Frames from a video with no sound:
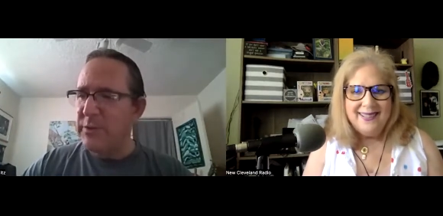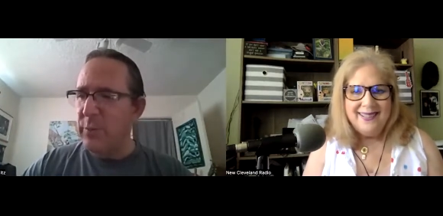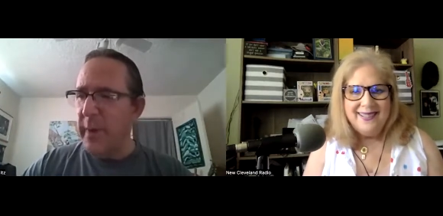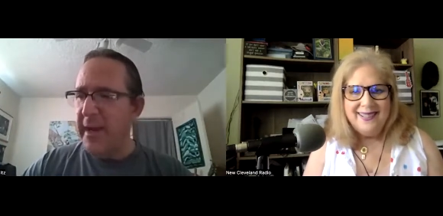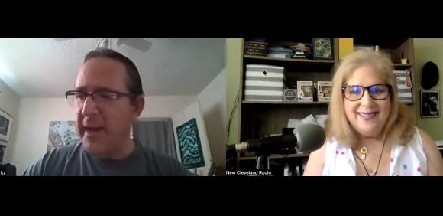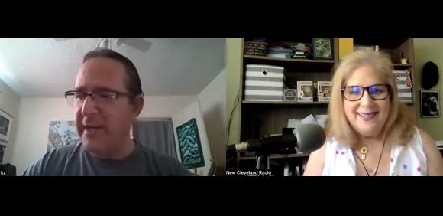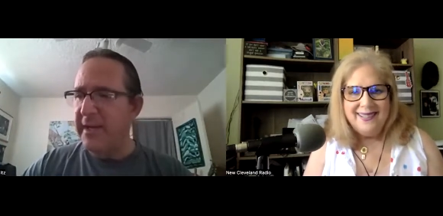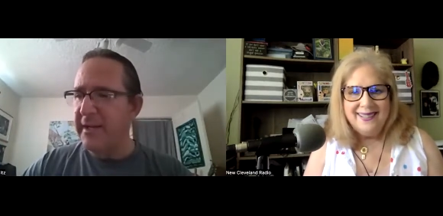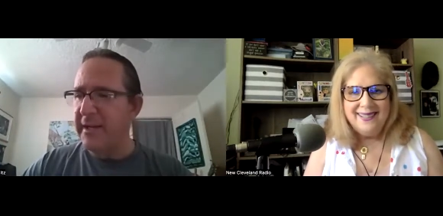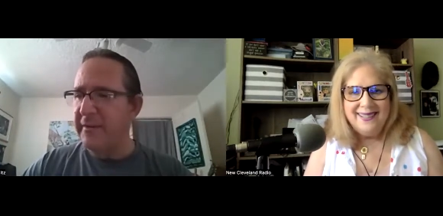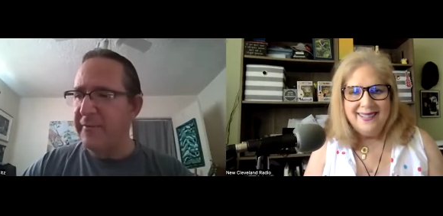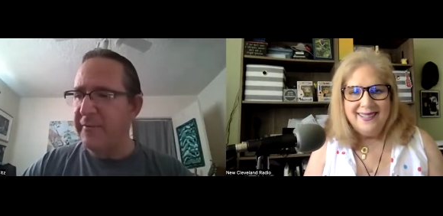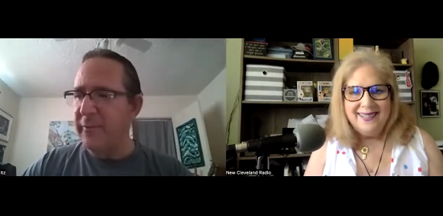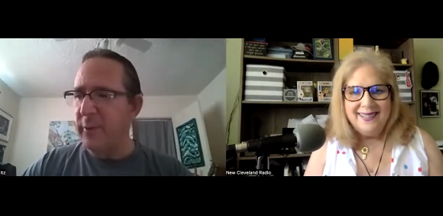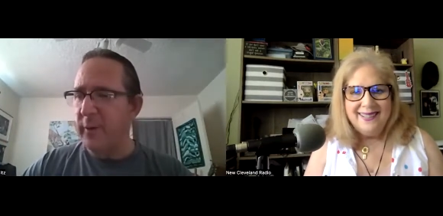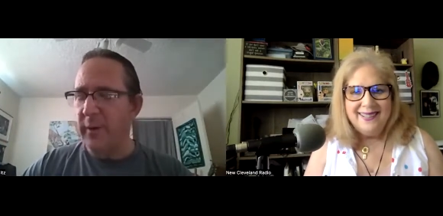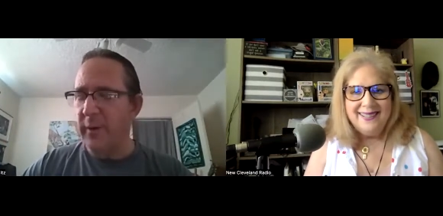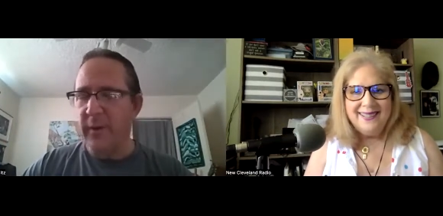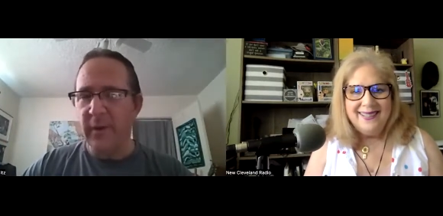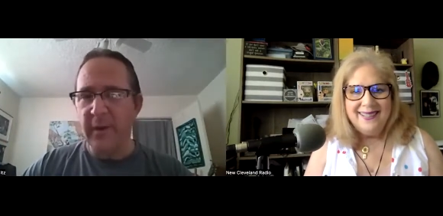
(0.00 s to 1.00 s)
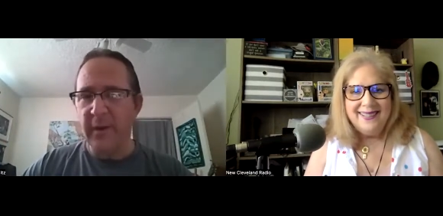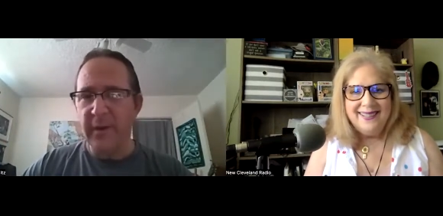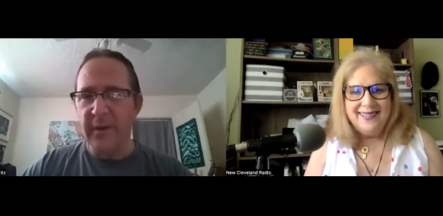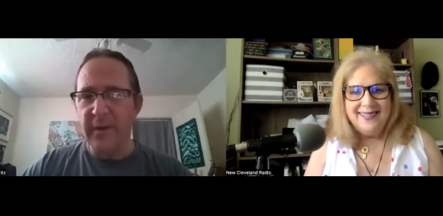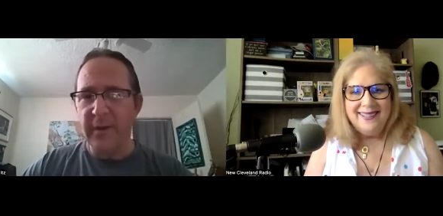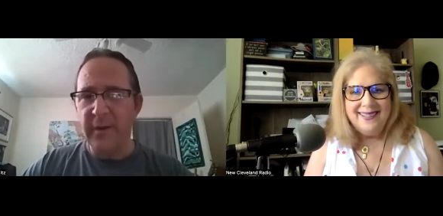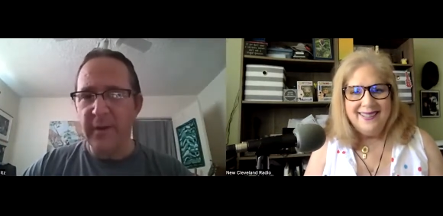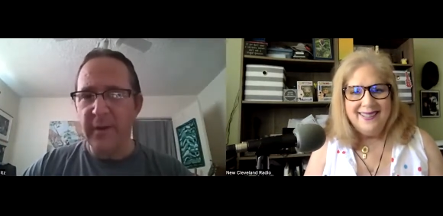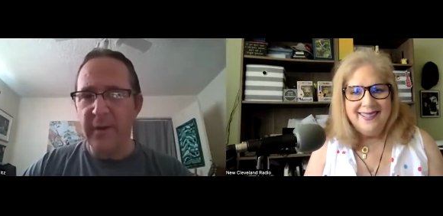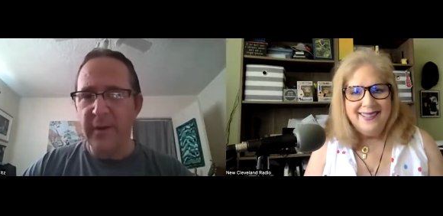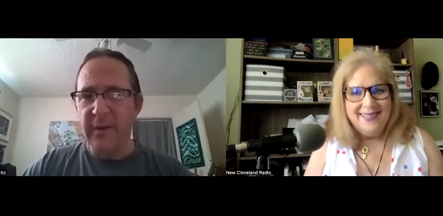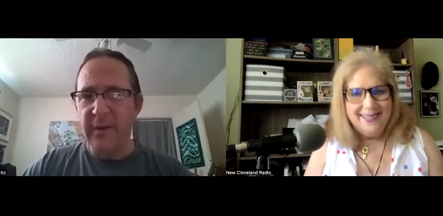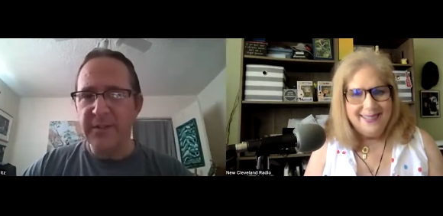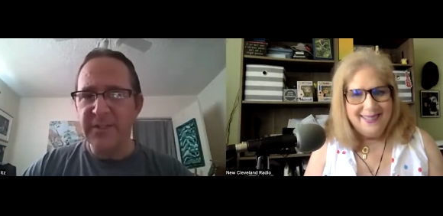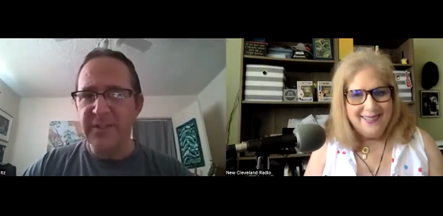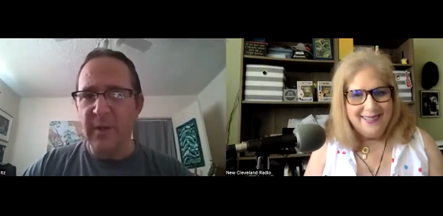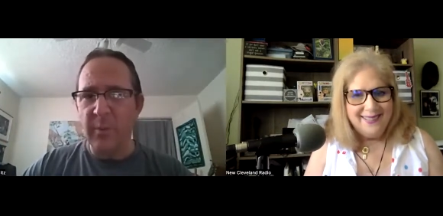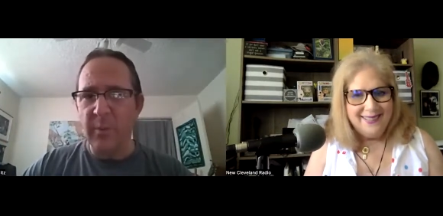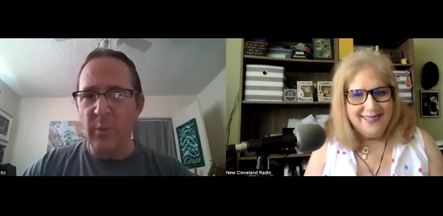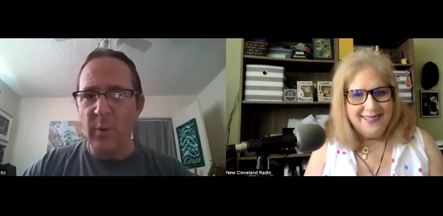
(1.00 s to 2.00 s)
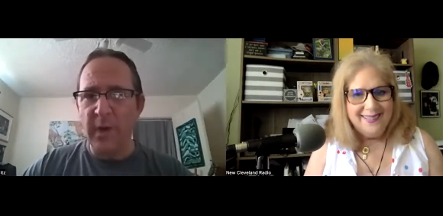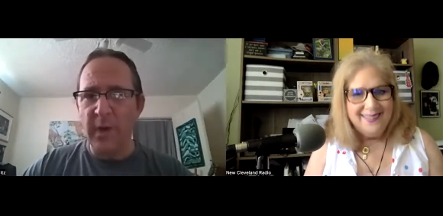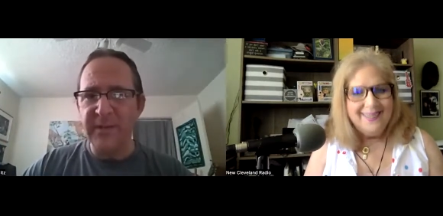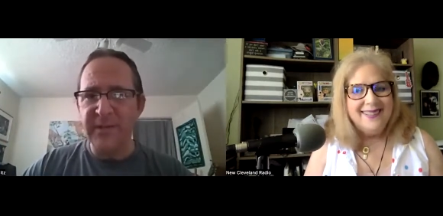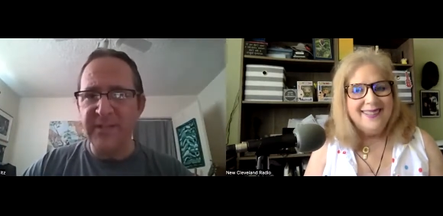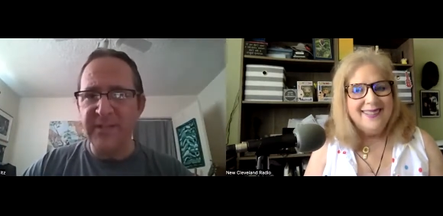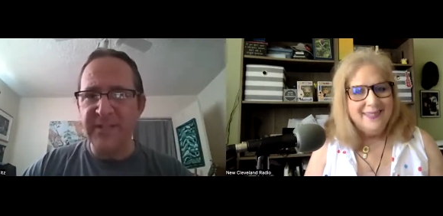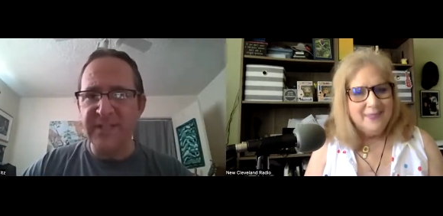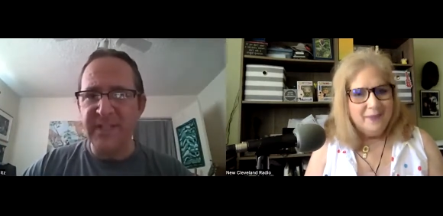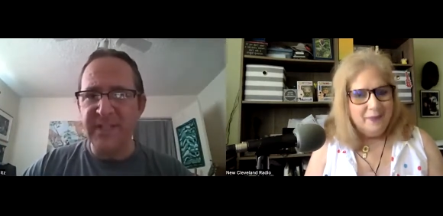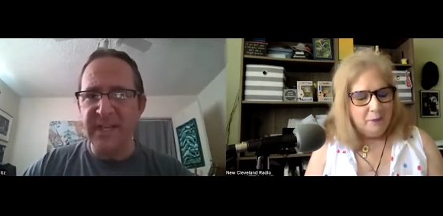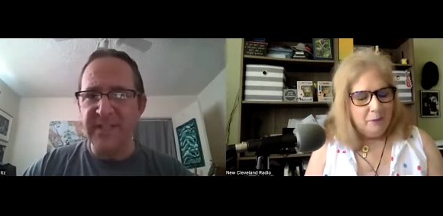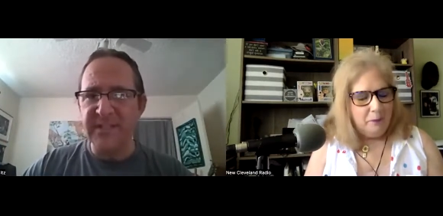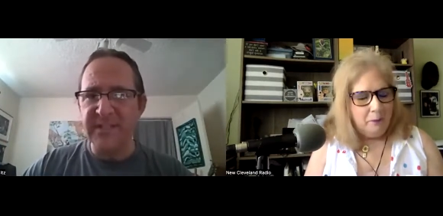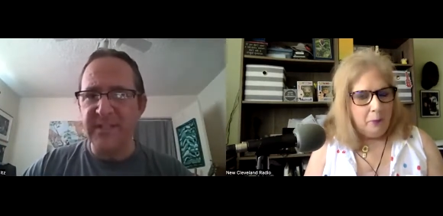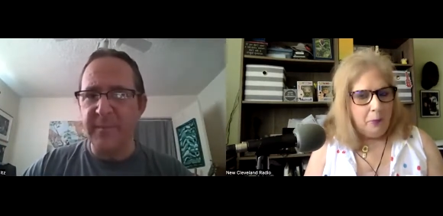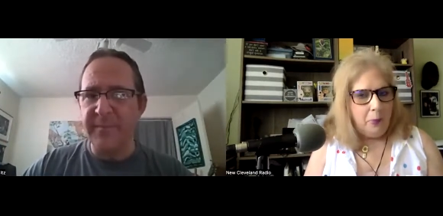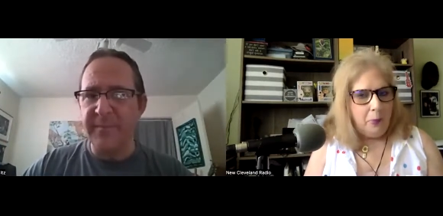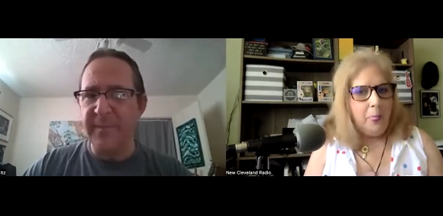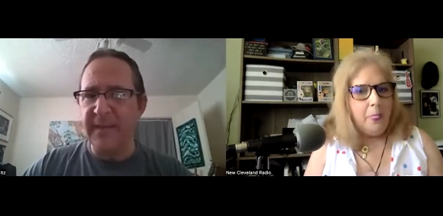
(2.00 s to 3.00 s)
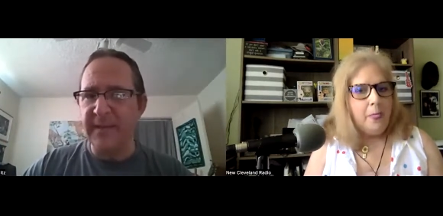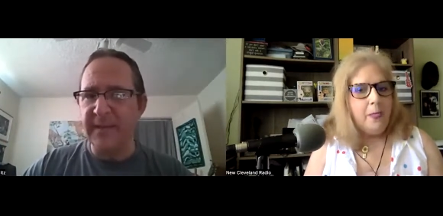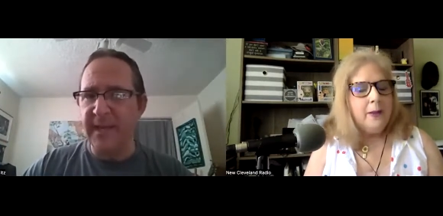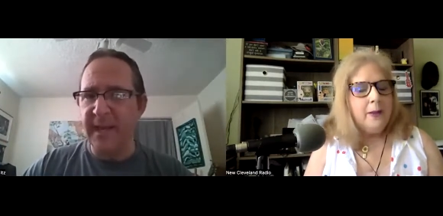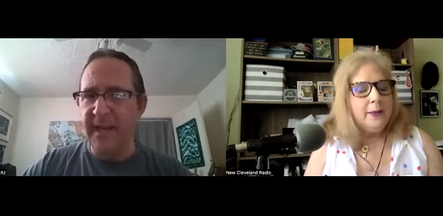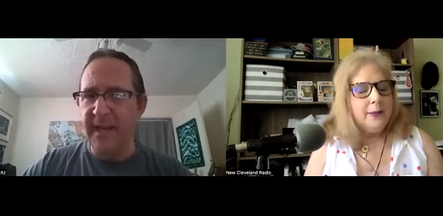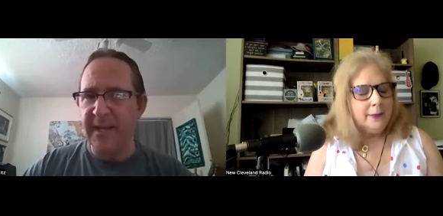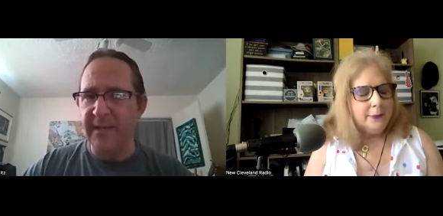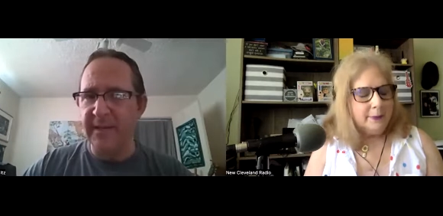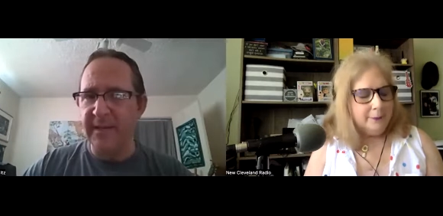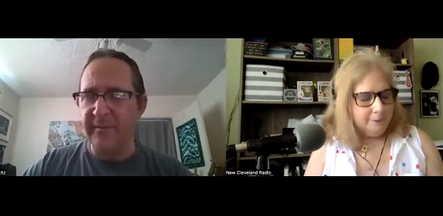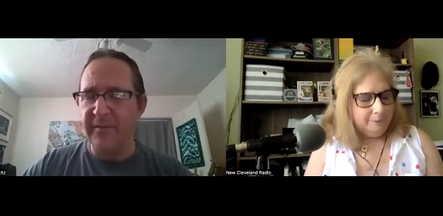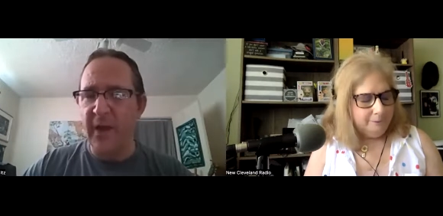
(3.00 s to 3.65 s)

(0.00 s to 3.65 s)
Speaker 1: waiting for someone to say something negative.